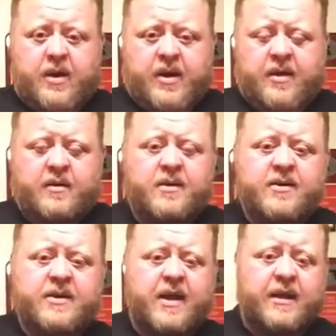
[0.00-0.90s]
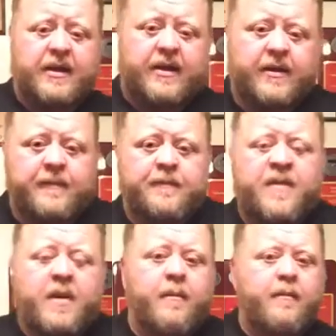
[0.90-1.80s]
way. Secondly,
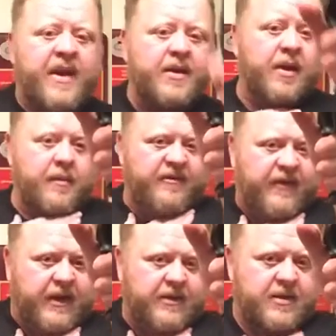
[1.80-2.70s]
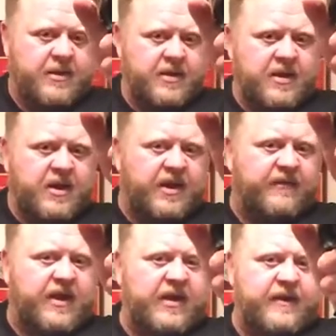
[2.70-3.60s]
pendulum effect.
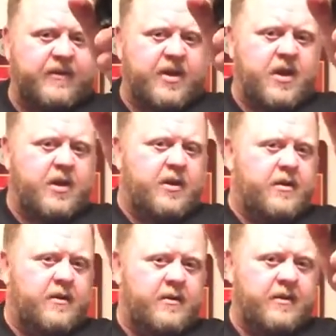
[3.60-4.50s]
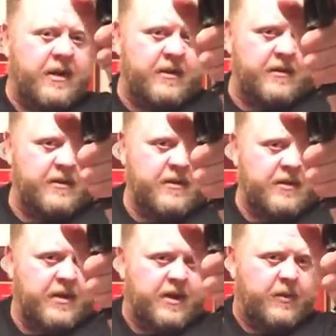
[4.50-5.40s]
If I leave the gun
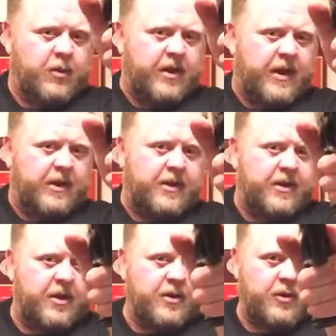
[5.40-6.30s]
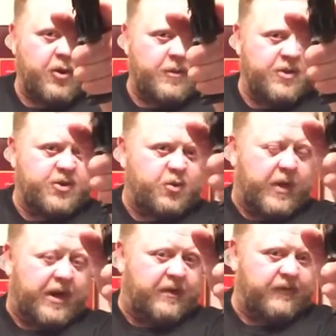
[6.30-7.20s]
in one hand and the other arm is
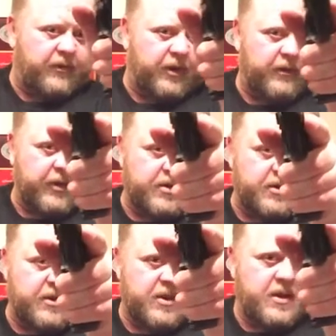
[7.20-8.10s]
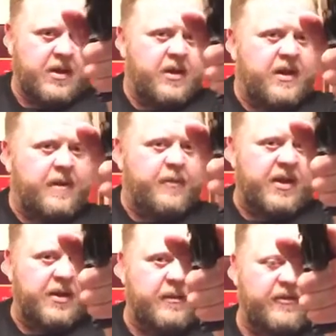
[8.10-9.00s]
swinging for any reason, that
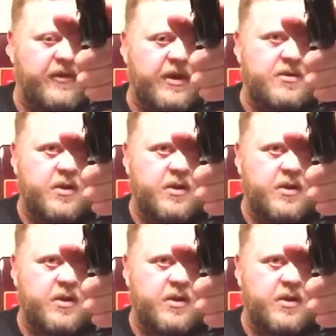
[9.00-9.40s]
pendulum effect is